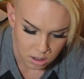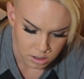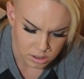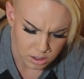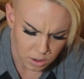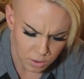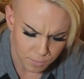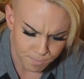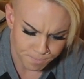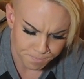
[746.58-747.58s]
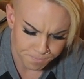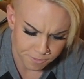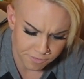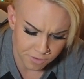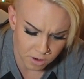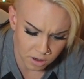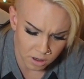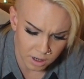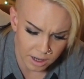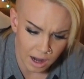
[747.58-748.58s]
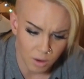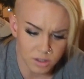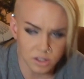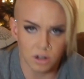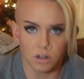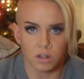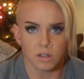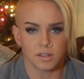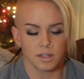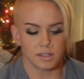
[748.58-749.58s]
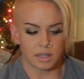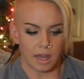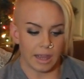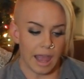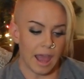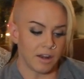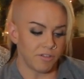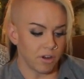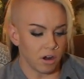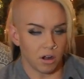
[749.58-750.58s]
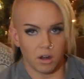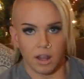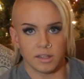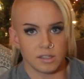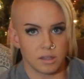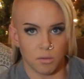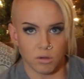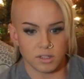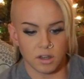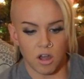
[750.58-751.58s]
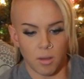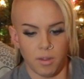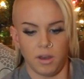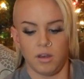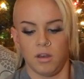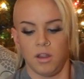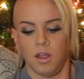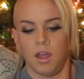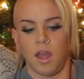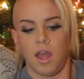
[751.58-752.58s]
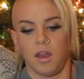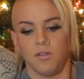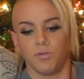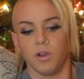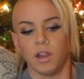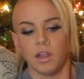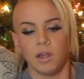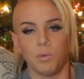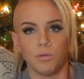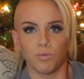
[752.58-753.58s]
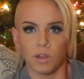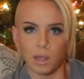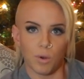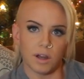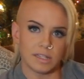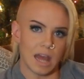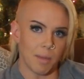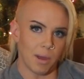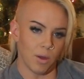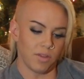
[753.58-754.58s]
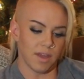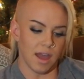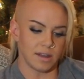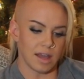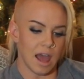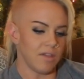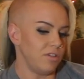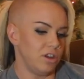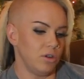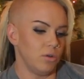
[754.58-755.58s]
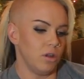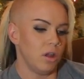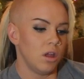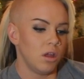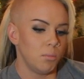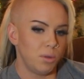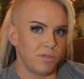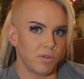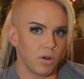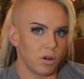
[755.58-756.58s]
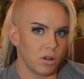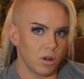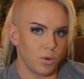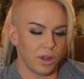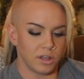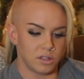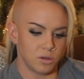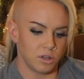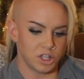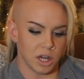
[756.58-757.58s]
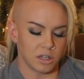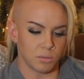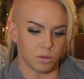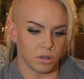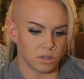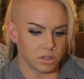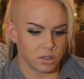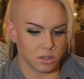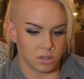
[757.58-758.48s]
So in our circles, it's like Anavar, it's the most common, and really, we really want to tap out that avenue before going to injectables.